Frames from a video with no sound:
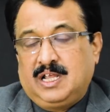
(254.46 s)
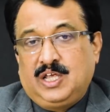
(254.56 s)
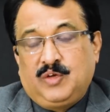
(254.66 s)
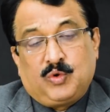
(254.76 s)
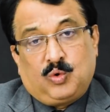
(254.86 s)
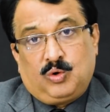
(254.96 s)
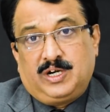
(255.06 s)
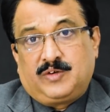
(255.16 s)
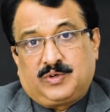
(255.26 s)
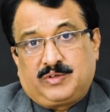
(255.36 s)
If you hold
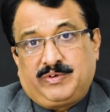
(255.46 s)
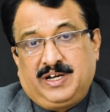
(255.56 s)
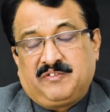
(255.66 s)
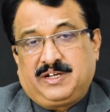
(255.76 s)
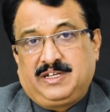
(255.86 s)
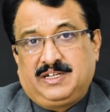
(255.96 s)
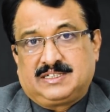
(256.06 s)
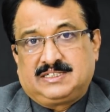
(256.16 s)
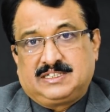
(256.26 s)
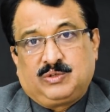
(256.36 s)
it for 25
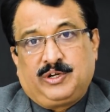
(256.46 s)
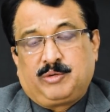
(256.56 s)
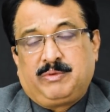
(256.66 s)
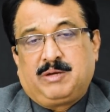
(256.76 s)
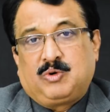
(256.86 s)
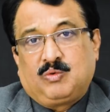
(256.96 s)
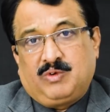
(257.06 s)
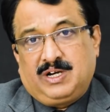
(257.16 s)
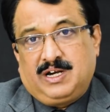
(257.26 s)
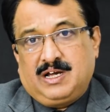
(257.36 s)
years, it's going to be about
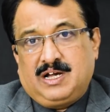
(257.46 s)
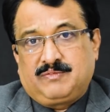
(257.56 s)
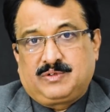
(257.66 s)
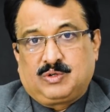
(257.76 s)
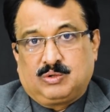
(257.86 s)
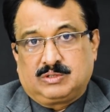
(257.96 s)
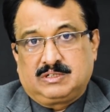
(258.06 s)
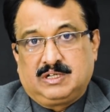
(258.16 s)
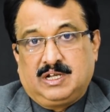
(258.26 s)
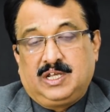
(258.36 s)
1.5 crores.
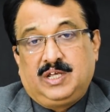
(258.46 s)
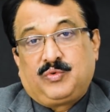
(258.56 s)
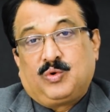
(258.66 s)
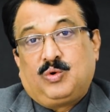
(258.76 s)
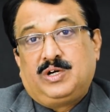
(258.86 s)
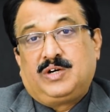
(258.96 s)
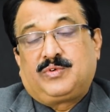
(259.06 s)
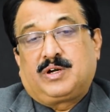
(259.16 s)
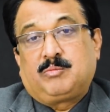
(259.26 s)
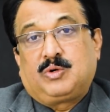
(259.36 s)
If you hold it
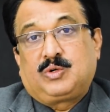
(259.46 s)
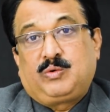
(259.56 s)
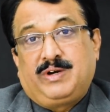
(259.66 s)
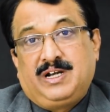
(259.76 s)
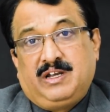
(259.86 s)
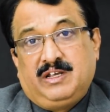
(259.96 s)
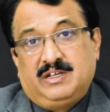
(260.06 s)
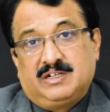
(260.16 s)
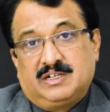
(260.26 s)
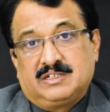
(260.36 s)
for about 20
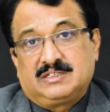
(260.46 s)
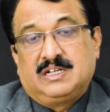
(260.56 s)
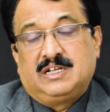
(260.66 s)
years,